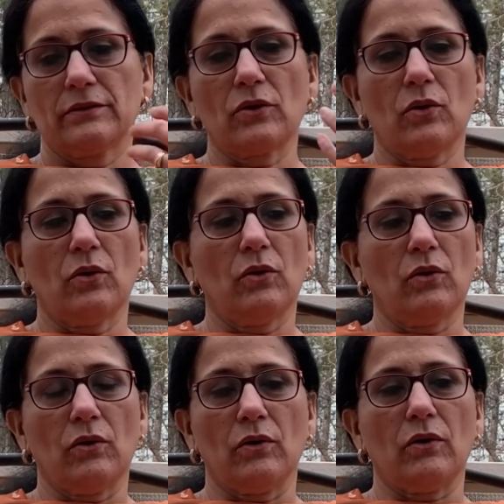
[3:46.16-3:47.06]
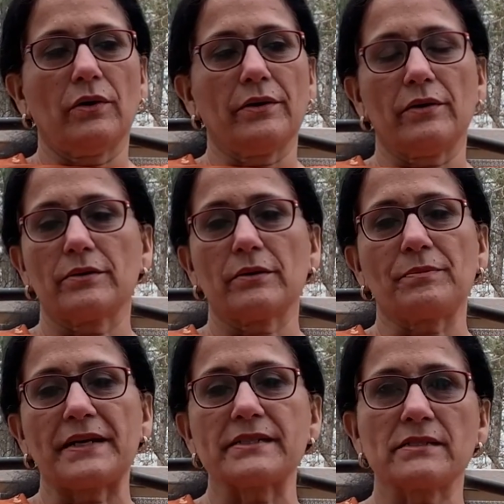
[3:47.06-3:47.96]
go
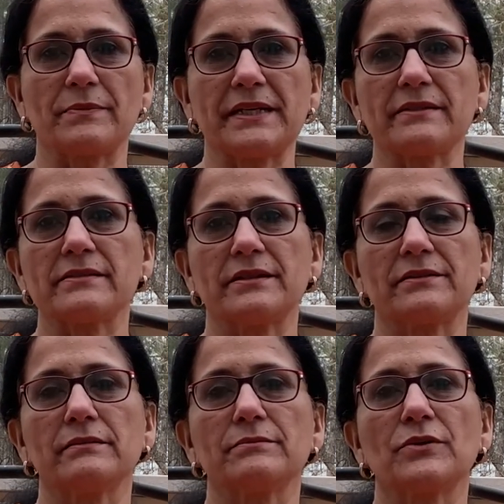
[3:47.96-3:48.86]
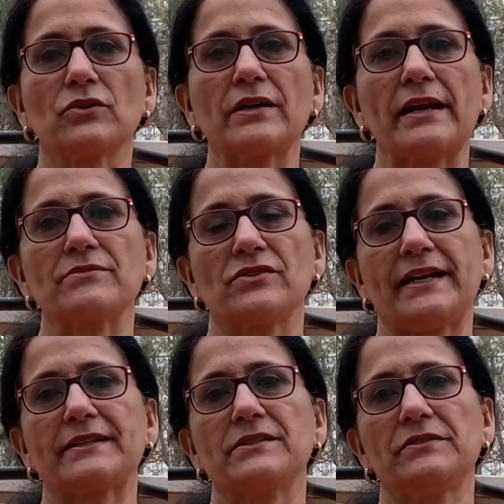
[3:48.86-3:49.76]
or participate in certain programs
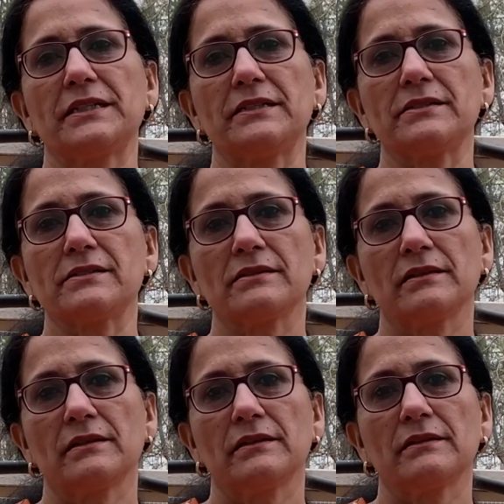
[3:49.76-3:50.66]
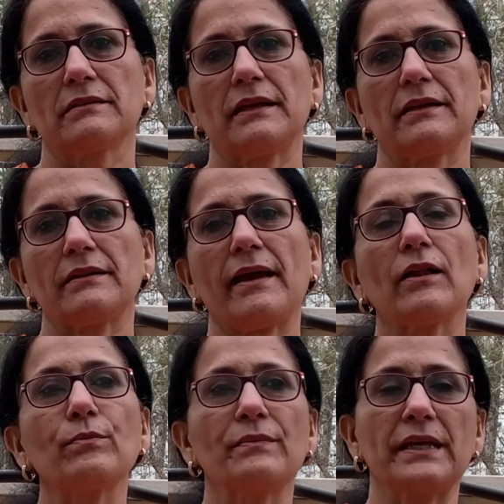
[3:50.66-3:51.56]
or activities that
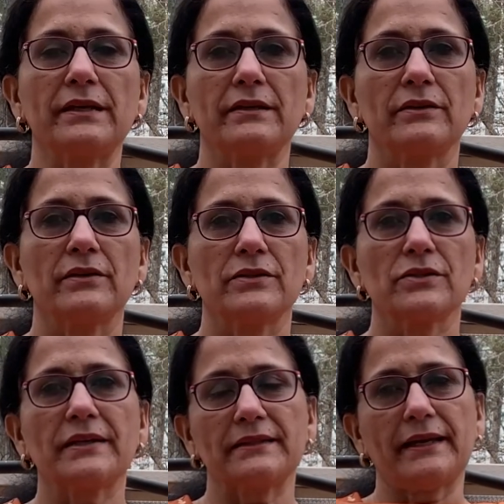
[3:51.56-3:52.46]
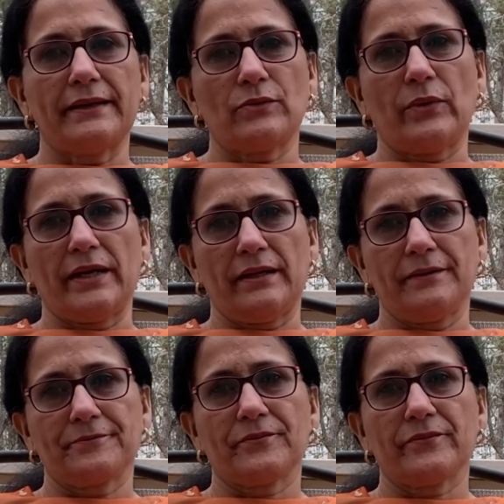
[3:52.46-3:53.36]
help me to get that way,